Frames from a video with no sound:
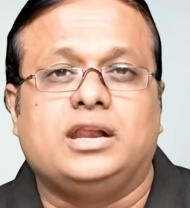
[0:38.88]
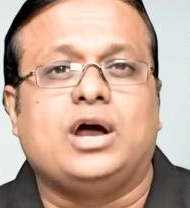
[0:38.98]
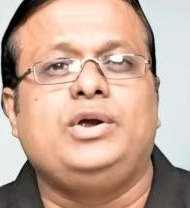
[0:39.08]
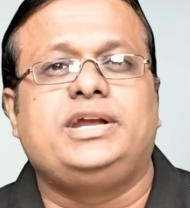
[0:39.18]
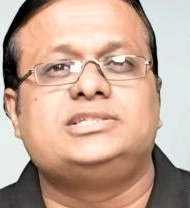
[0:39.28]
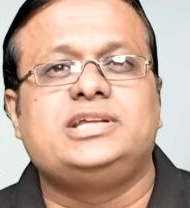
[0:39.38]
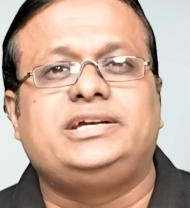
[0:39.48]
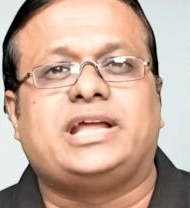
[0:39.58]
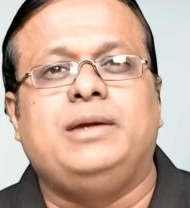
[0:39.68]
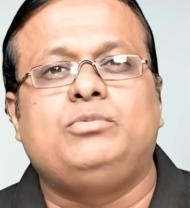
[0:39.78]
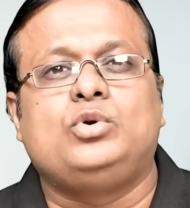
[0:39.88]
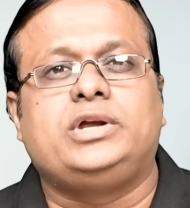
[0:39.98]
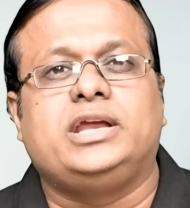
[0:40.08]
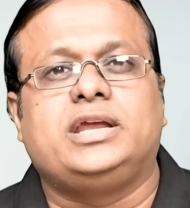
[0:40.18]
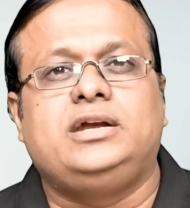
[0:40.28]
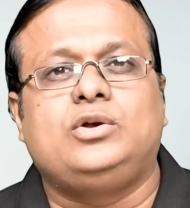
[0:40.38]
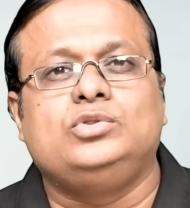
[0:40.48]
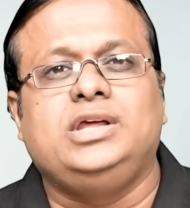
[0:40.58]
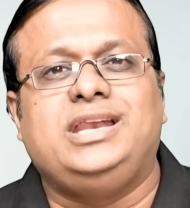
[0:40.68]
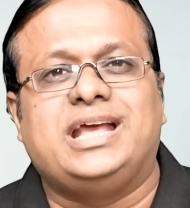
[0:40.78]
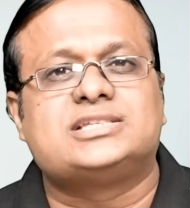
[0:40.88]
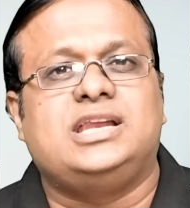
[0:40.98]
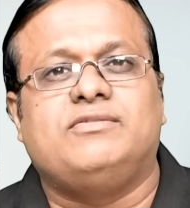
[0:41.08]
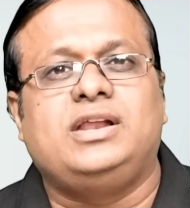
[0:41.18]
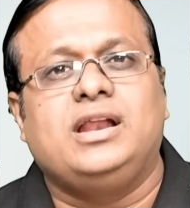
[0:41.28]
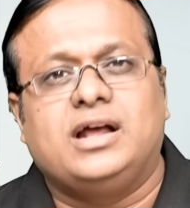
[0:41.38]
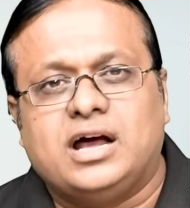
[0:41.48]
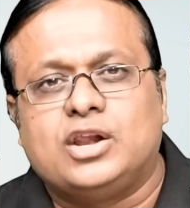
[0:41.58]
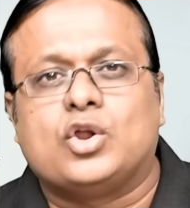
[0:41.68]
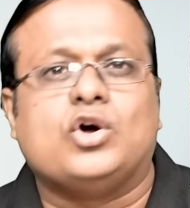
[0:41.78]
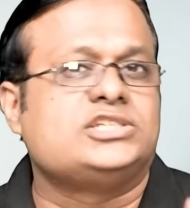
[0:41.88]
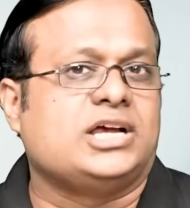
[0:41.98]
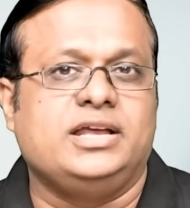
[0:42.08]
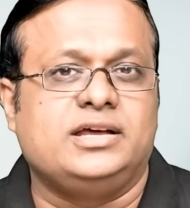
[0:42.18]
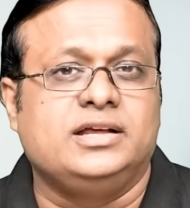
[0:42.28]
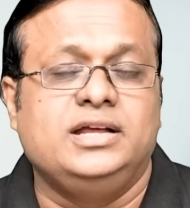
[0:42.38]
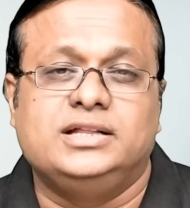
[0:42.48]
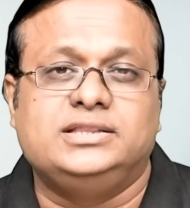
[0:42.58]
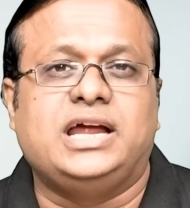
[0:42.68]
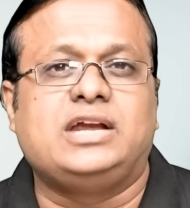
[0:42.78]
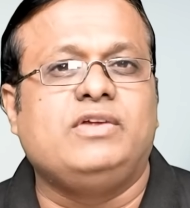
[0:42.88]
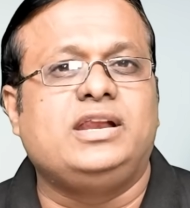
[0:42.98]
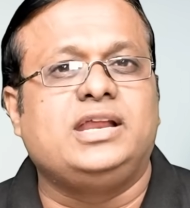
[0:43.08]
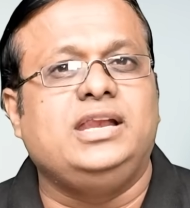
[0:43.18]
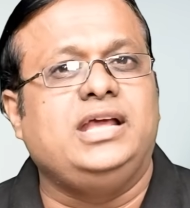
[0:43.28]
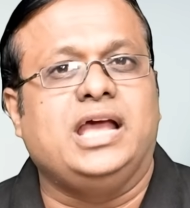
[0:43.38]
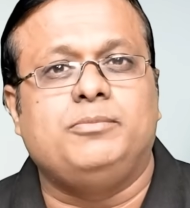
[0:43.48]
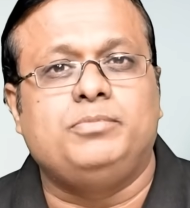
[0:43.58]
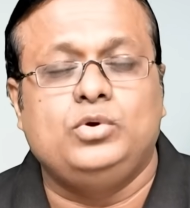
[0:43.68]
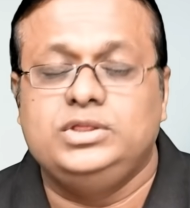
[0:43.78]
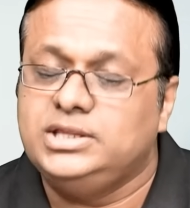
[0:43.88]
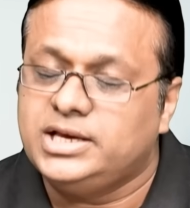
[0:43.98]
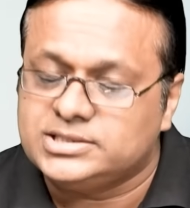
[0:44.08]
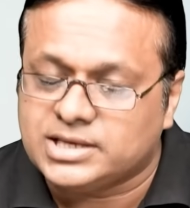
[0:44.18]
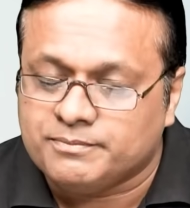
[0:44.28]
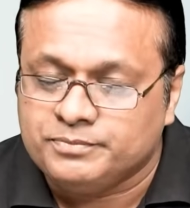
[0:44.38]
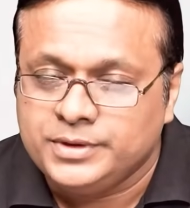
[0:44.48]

now it is the time to take it to the next level, a notch higher. That will really help you in the exam.